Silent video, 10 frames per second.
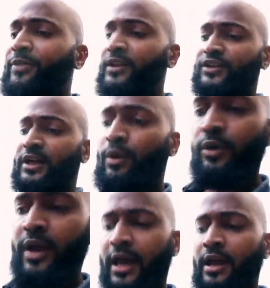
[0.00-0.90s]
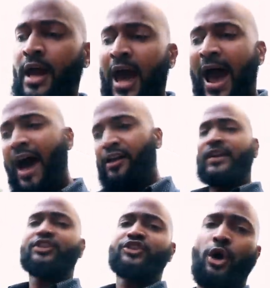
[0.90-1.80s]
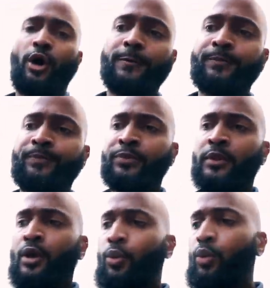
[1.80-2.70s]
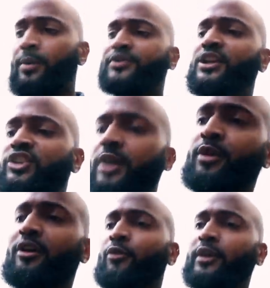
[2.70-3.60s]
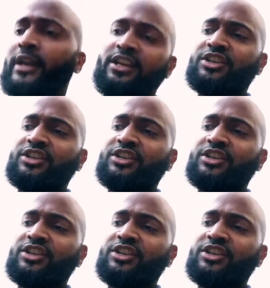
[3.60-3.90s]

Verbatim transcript: and saying, well, okay, how did they start? What was their jumping off point? They didn't